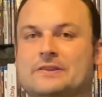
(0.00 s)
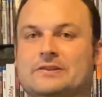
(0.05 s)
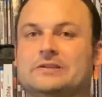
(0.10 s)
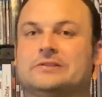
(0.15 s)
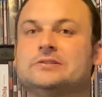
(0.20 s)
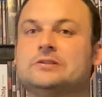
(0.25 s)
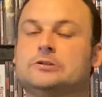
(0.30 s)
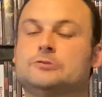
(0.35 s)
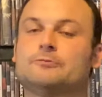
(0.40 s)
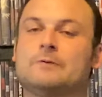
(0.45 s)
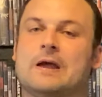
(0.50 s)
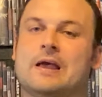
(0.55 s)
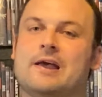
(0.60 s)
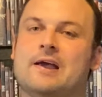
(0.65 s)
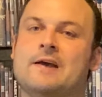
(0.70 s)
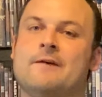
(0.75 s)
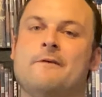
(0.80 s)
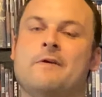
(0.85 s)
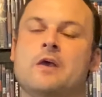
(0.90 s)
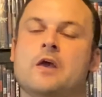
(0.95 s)
This is
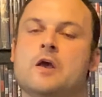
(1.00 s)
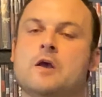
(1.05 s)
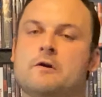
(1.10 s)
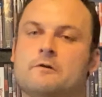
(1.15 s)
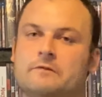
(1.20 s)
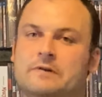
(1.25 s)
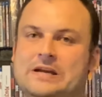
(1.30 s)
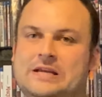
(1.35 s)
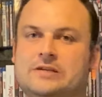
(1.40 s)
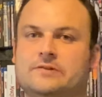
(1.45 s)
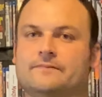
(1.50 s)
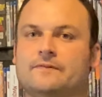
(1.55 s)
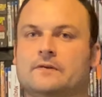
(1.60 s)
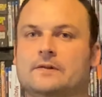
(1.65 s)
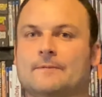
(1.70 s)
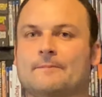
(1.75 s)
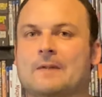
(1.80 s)
where Creature from the